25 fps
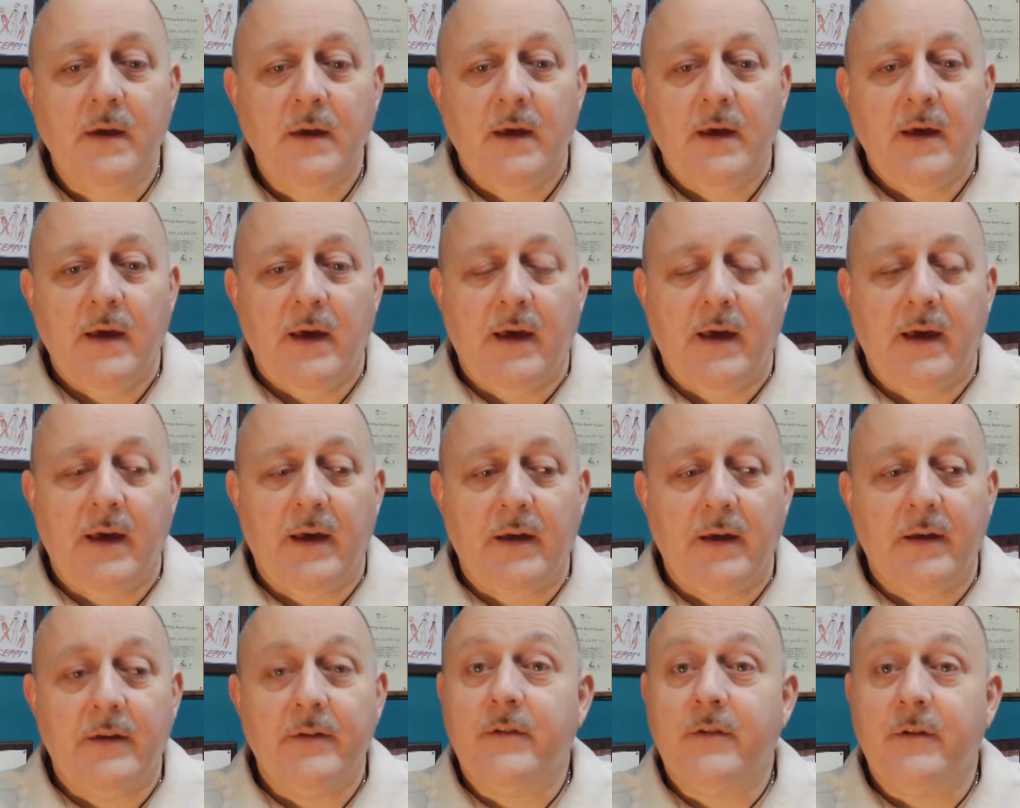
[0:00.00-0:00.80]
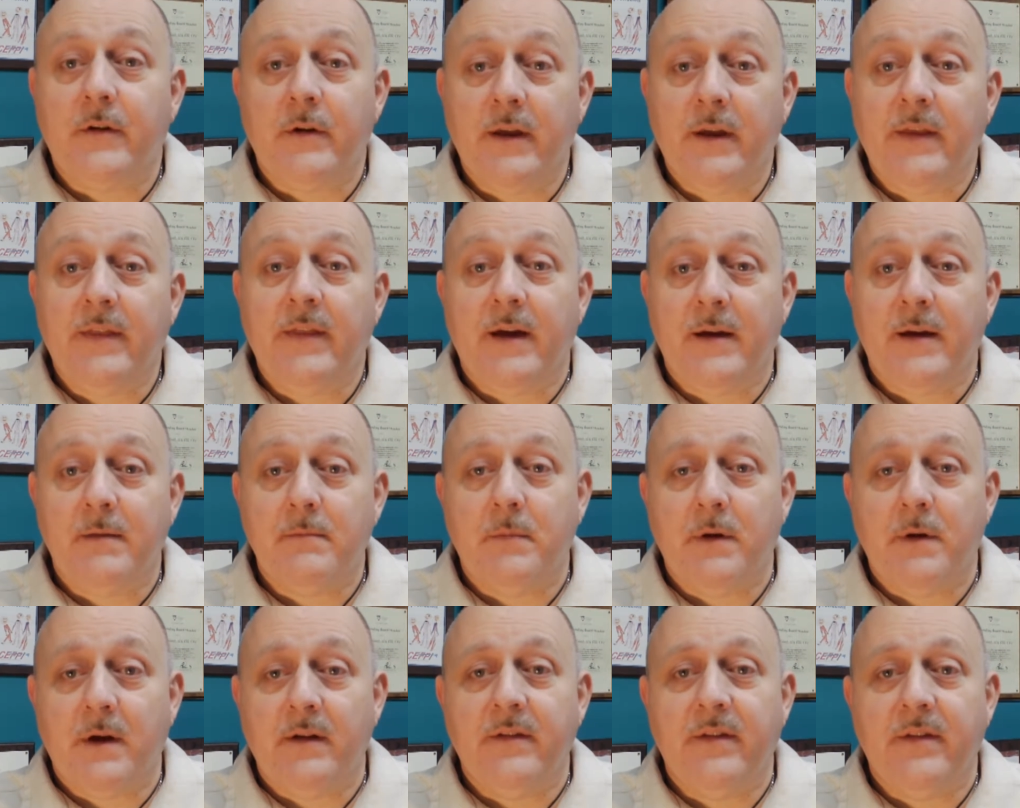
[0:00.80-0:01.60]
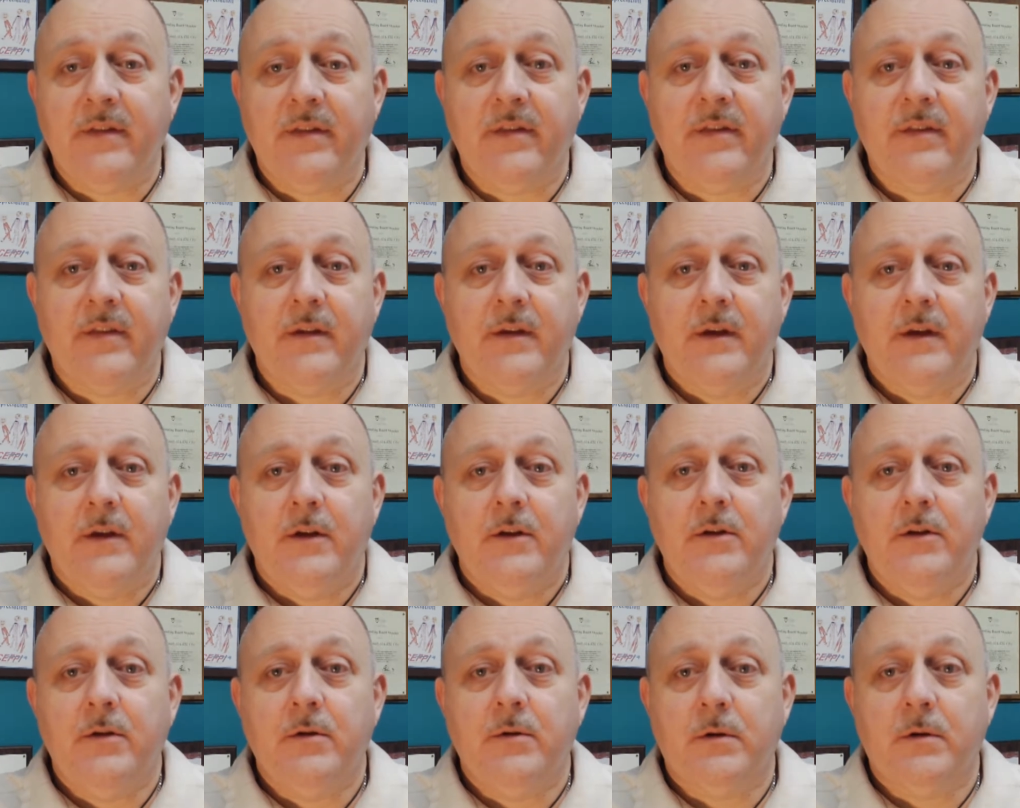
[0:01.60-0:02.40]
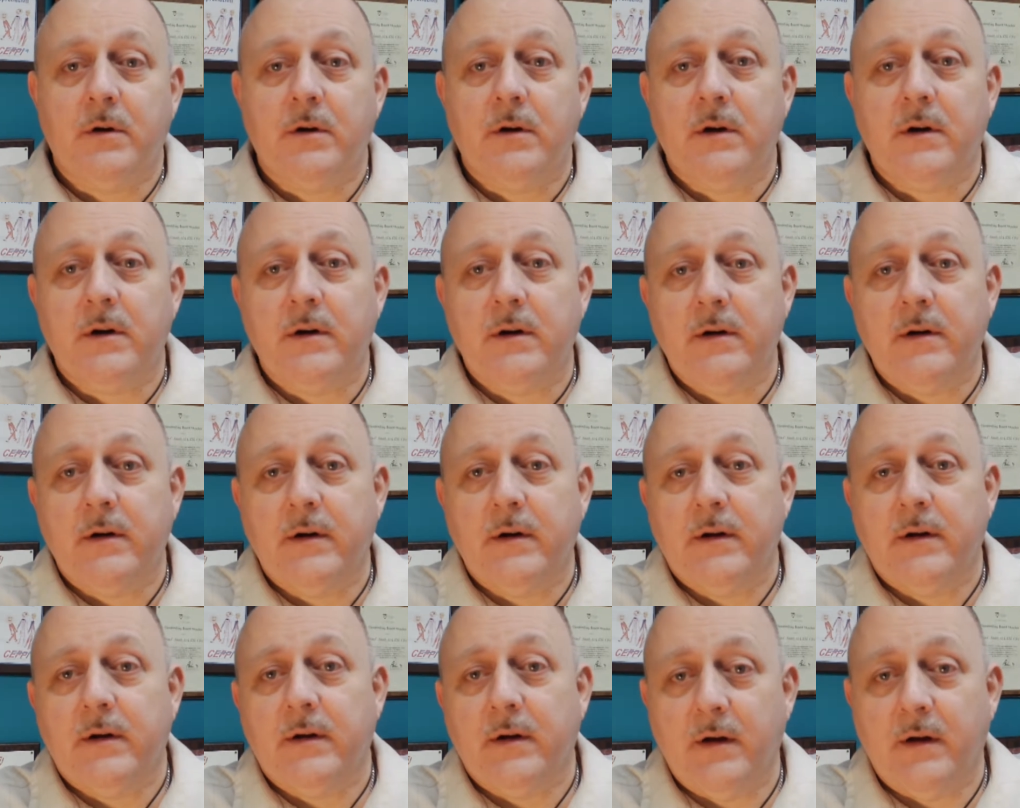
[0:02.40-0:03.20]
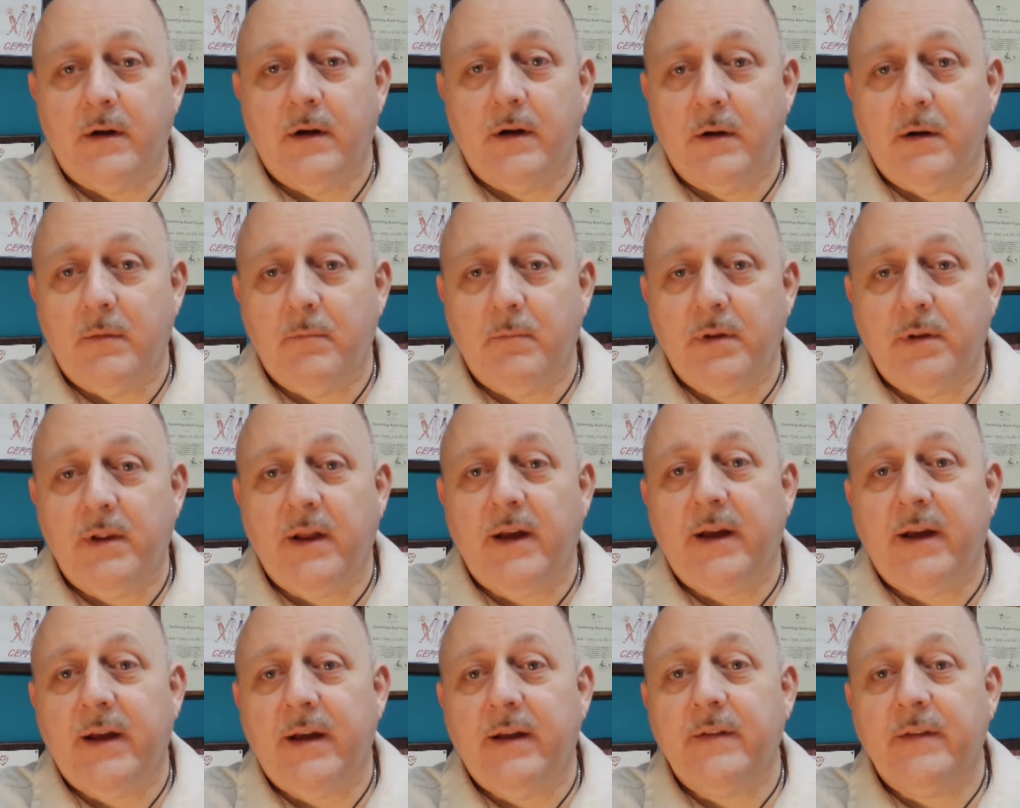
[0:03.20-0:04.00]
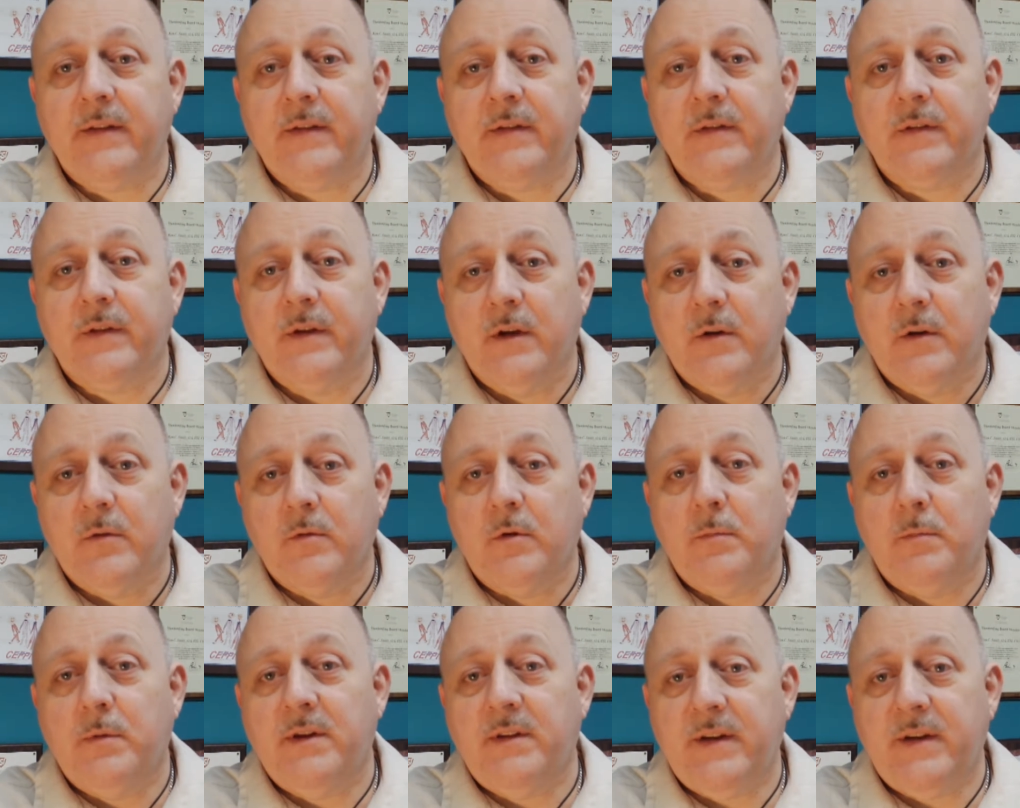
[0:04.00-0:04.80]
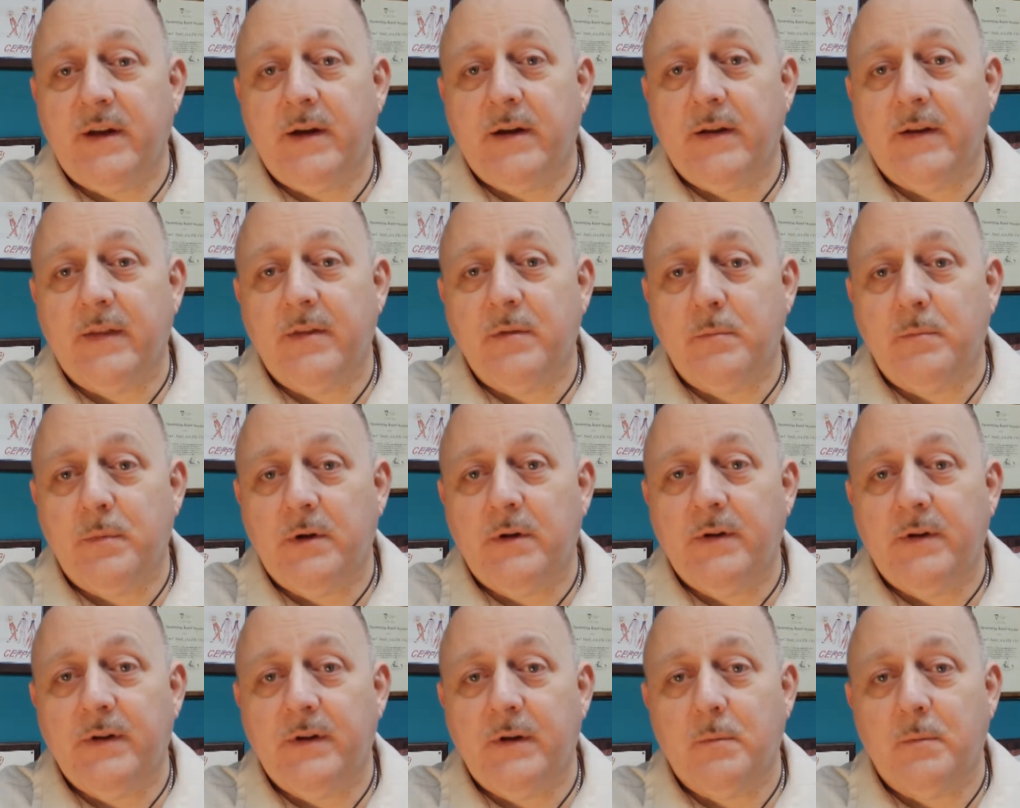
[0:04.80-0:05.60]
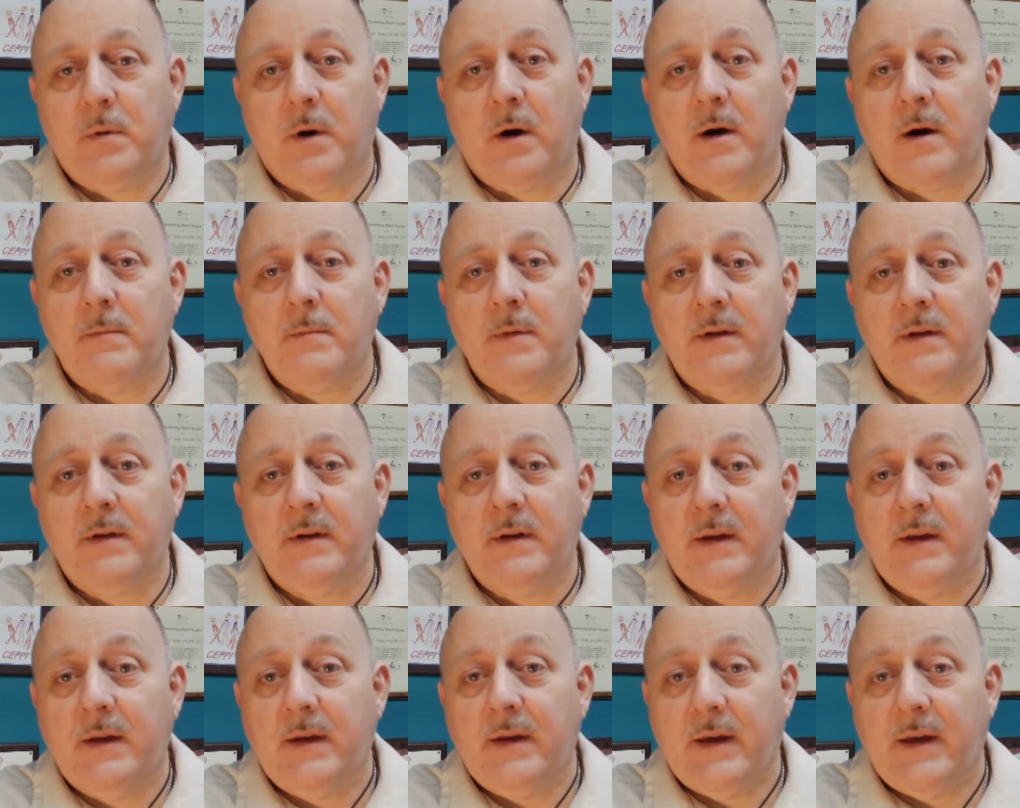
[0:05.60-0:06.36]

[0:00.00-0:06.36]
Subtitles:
and during that month, your plans will be down at the building department.